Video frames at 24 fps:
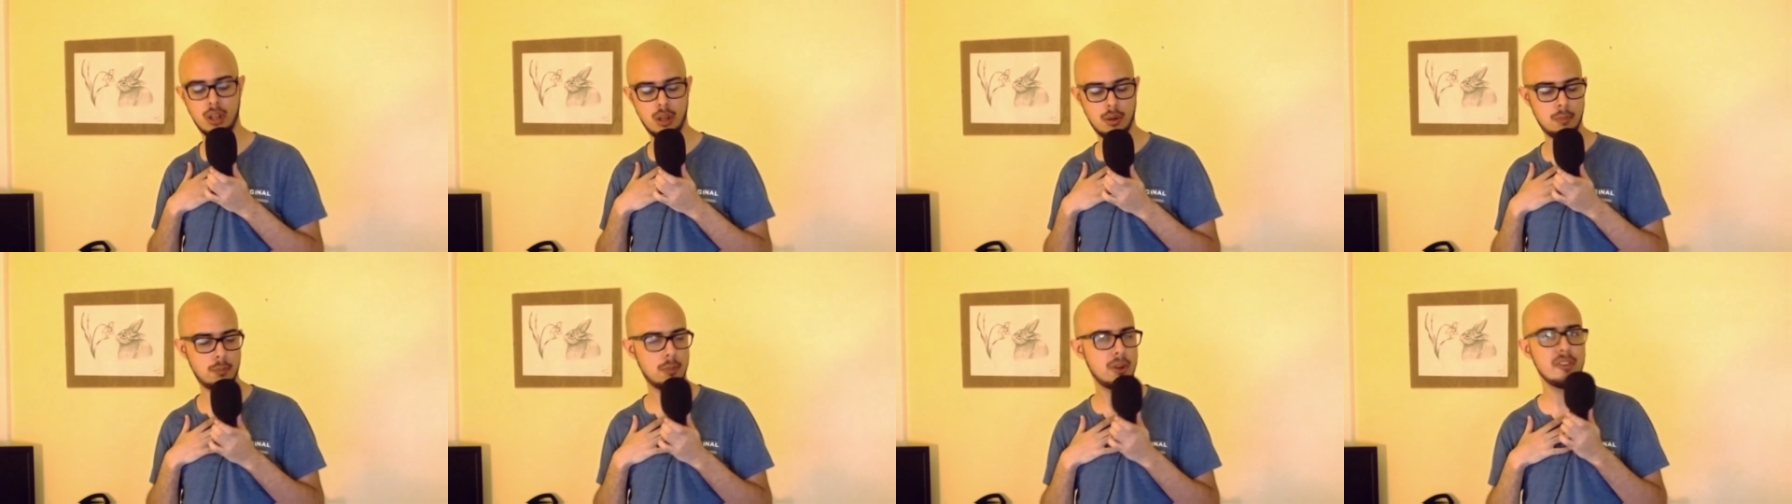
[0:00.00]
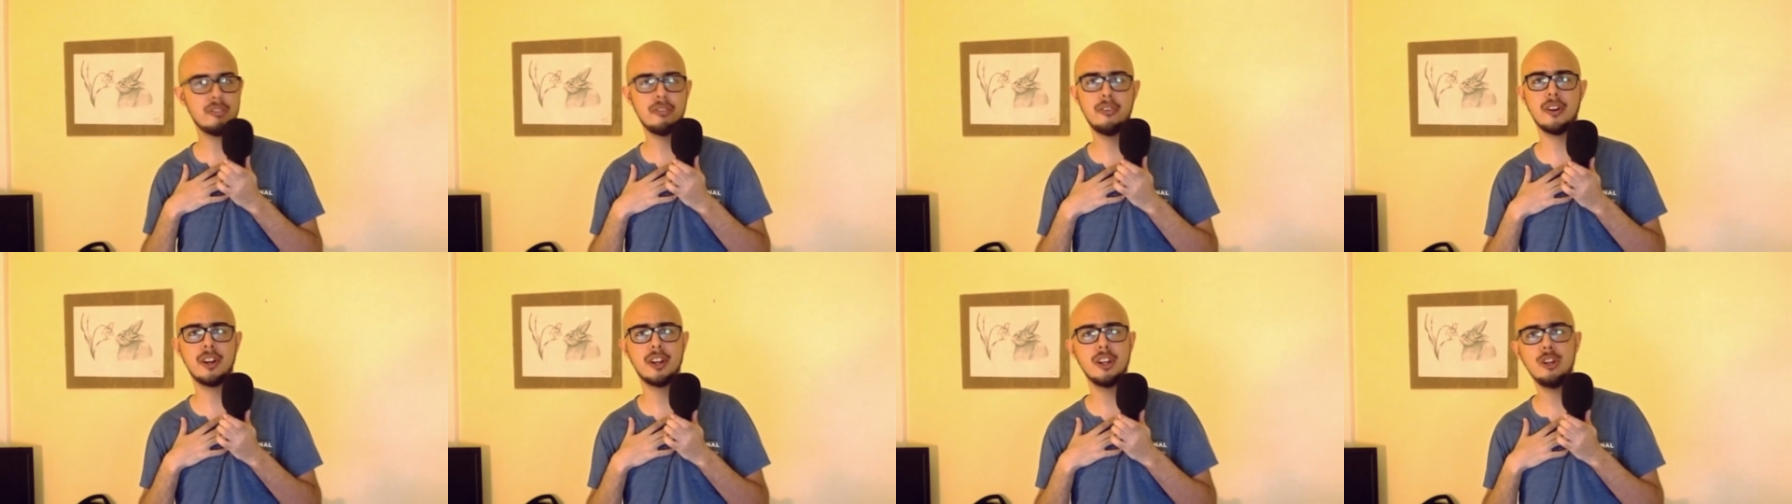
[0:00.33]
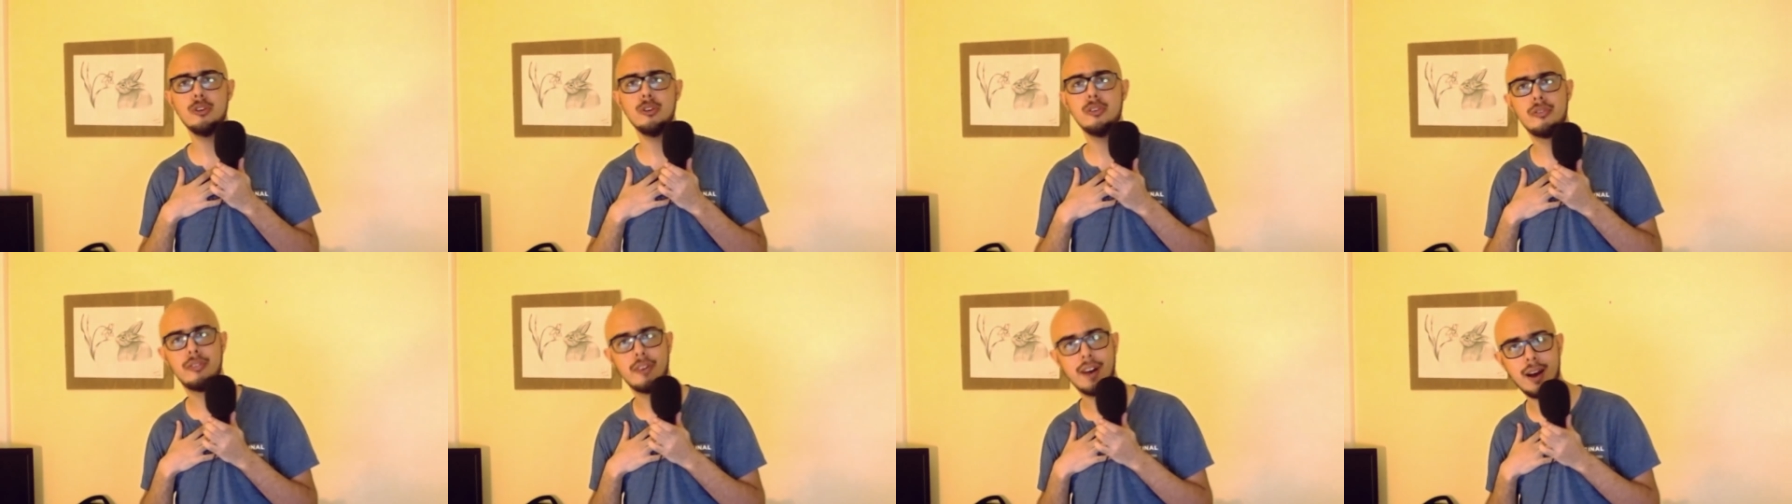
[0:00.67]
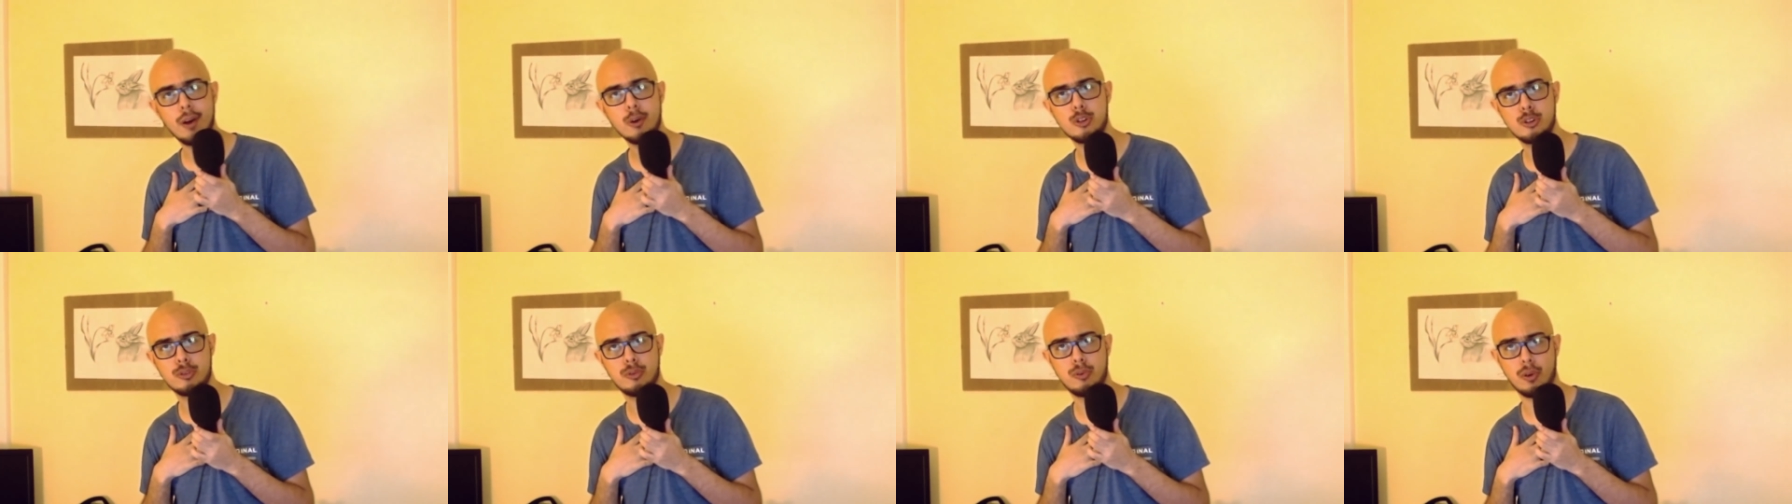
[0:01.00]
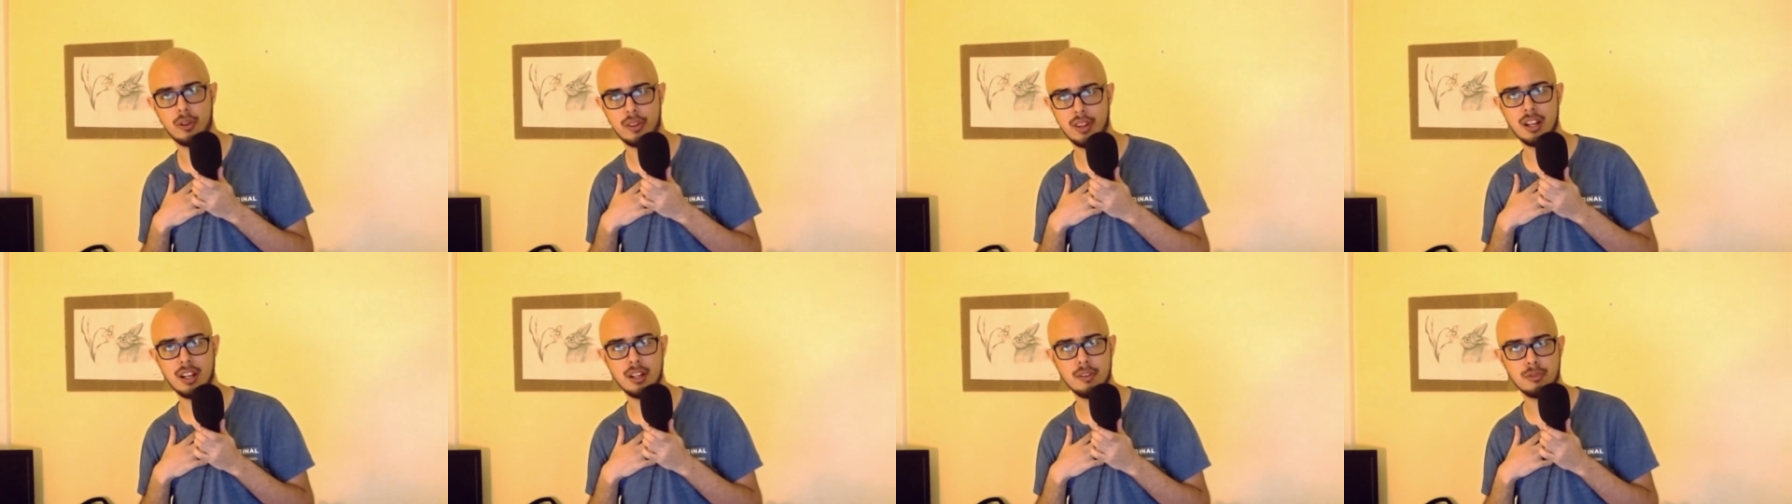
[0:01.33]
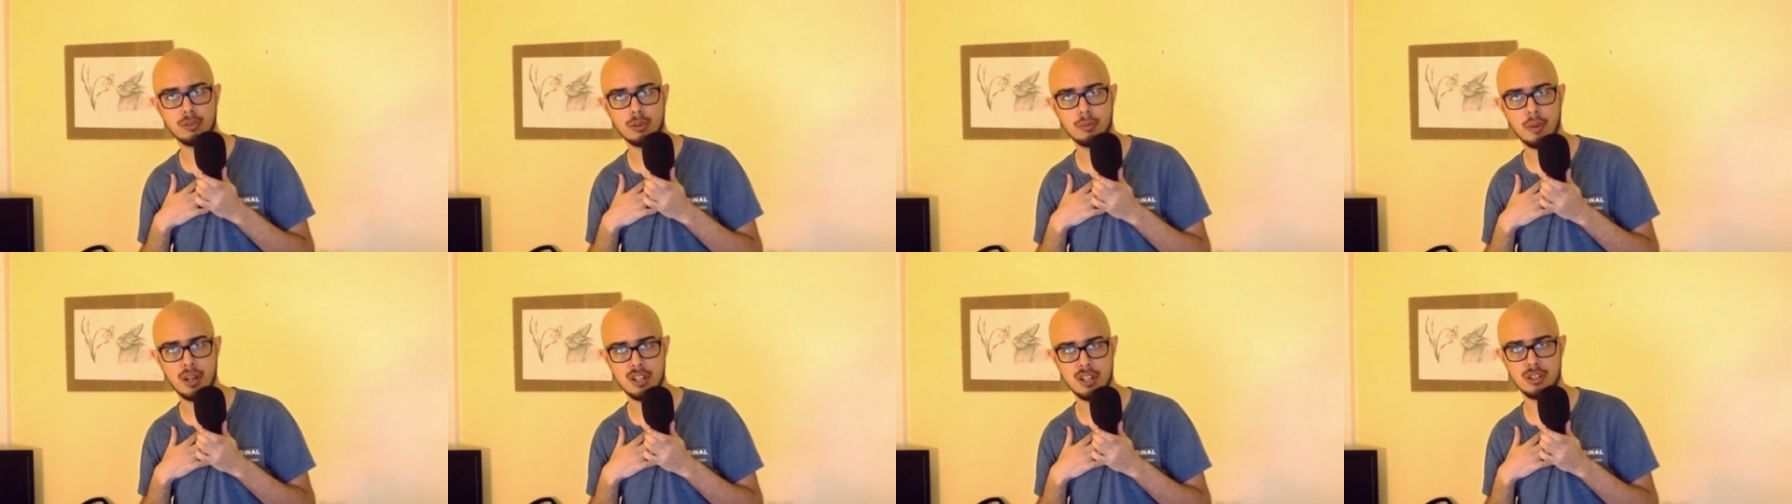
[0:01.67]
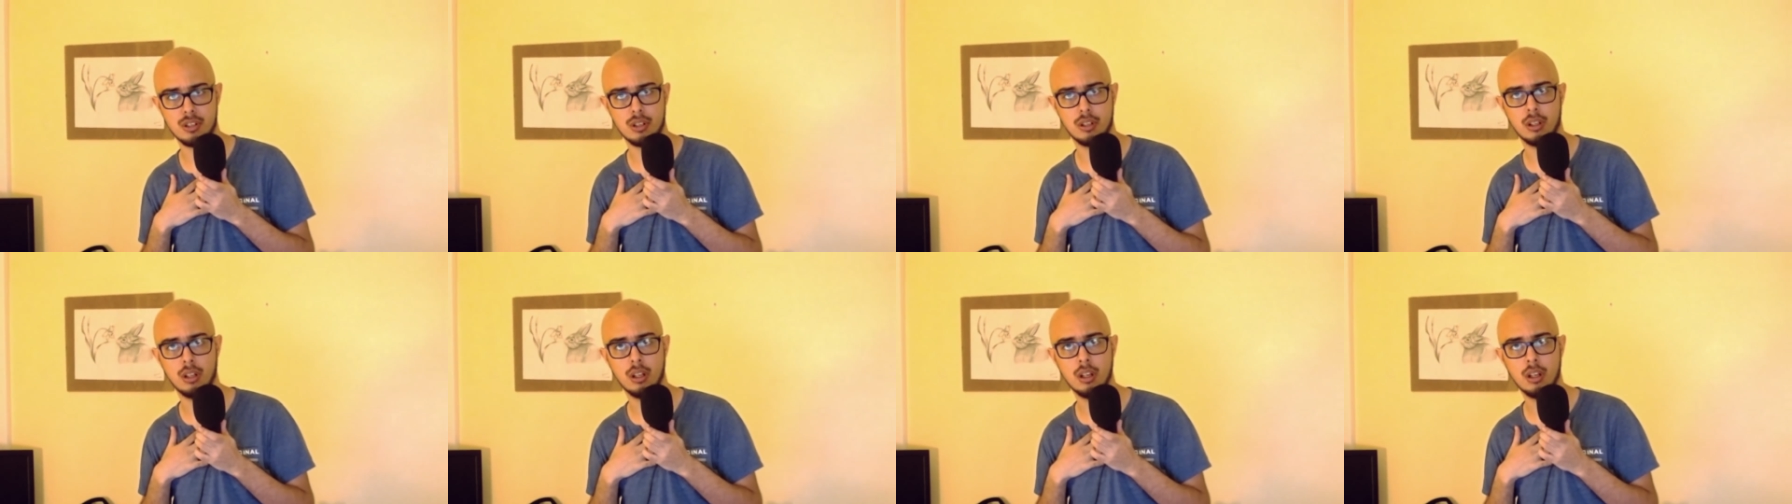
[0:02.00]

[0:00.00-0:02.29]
Motherfucker, you vouch for that information.